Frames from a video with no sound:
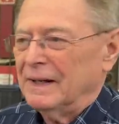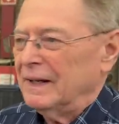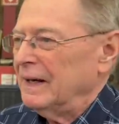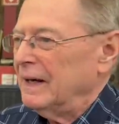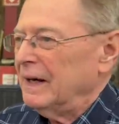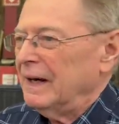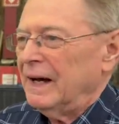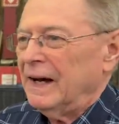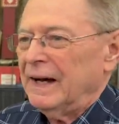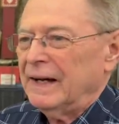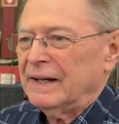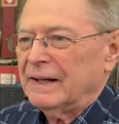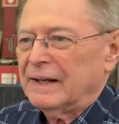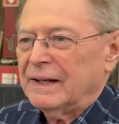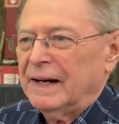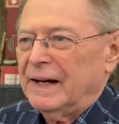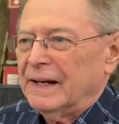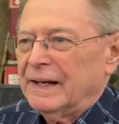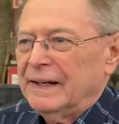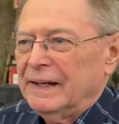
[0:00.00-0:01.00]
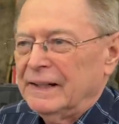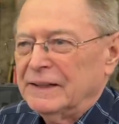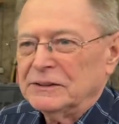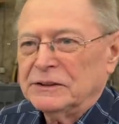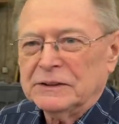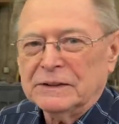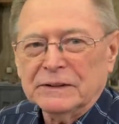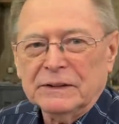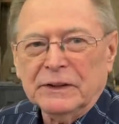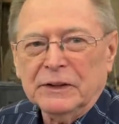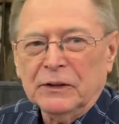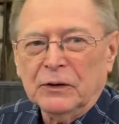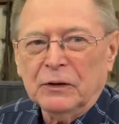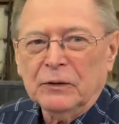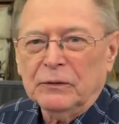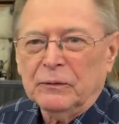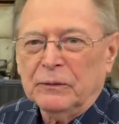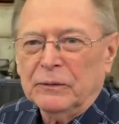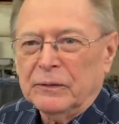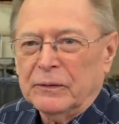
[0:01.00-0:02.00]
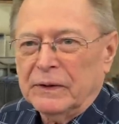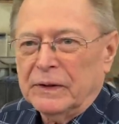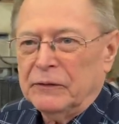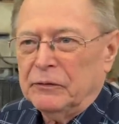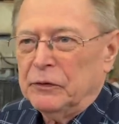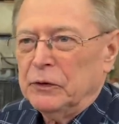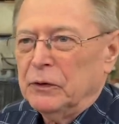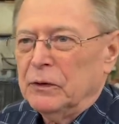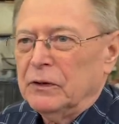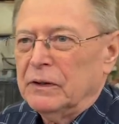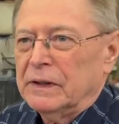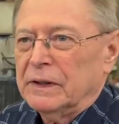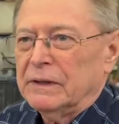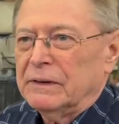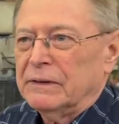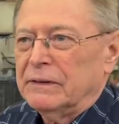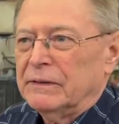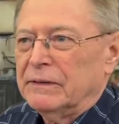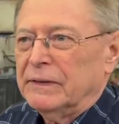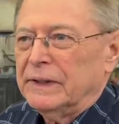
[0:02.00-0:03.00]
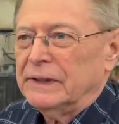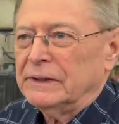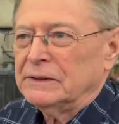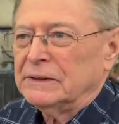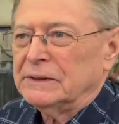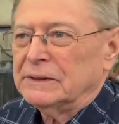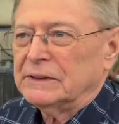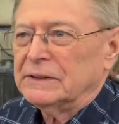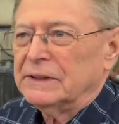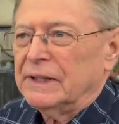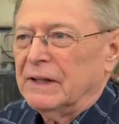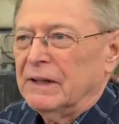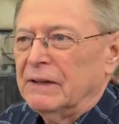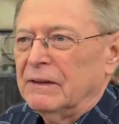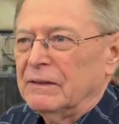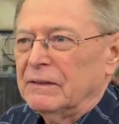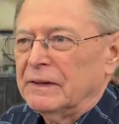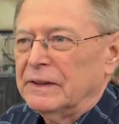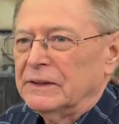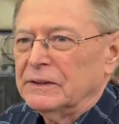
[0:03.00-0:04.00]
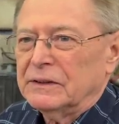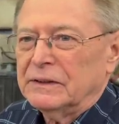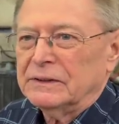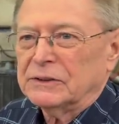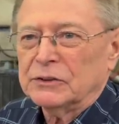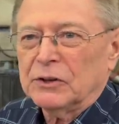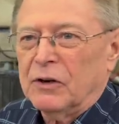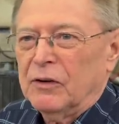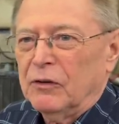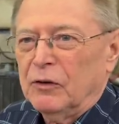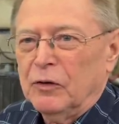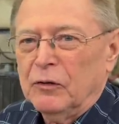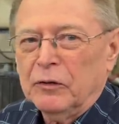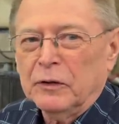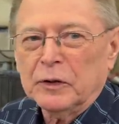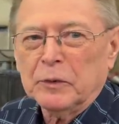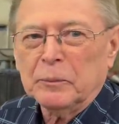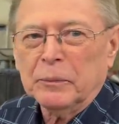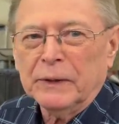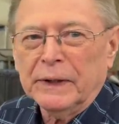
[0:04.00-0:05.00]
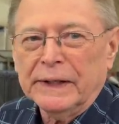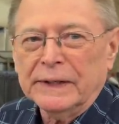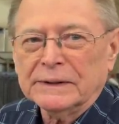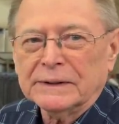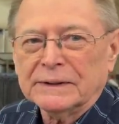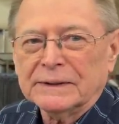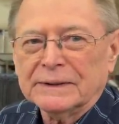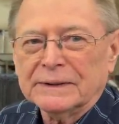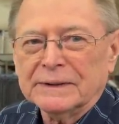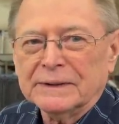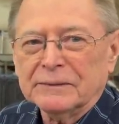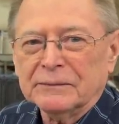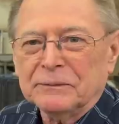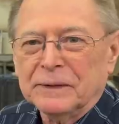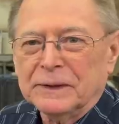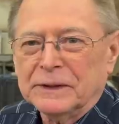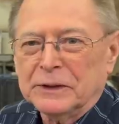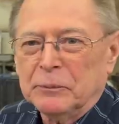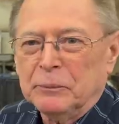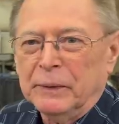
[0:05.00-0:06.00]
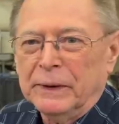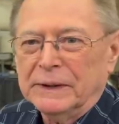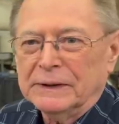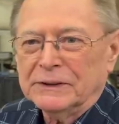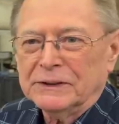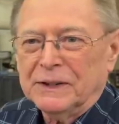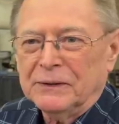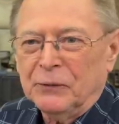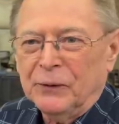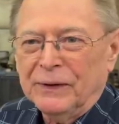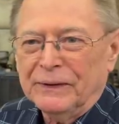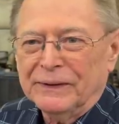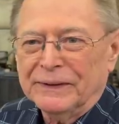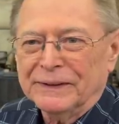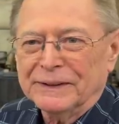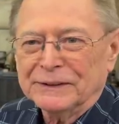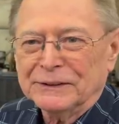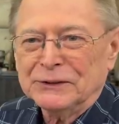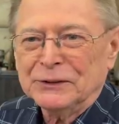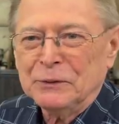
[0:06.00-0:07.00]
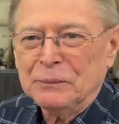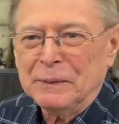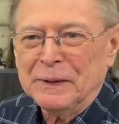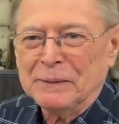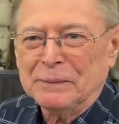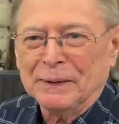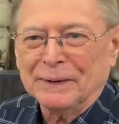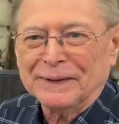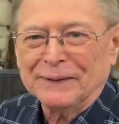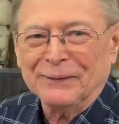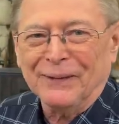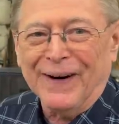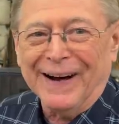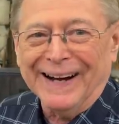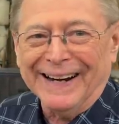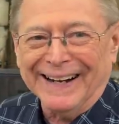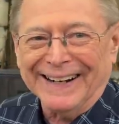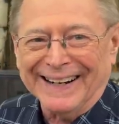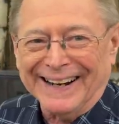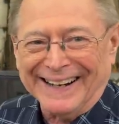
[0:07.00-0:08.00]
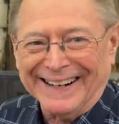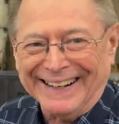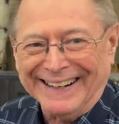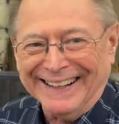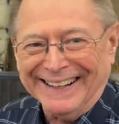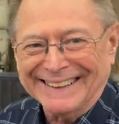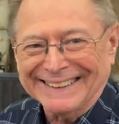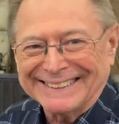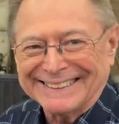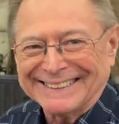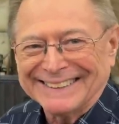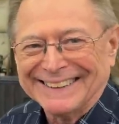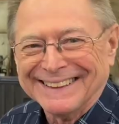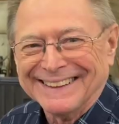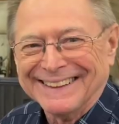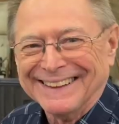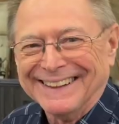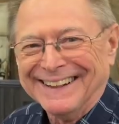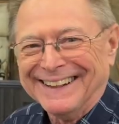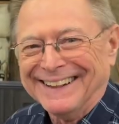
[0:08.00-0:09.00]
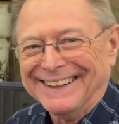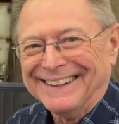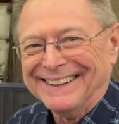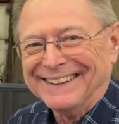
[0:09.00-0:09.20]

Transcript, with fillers: it, give I, you for I it. I guess. you know if you look at things that sell, it's all over the place. It, depends on whether there's two people that want it, I guess. I gotcha.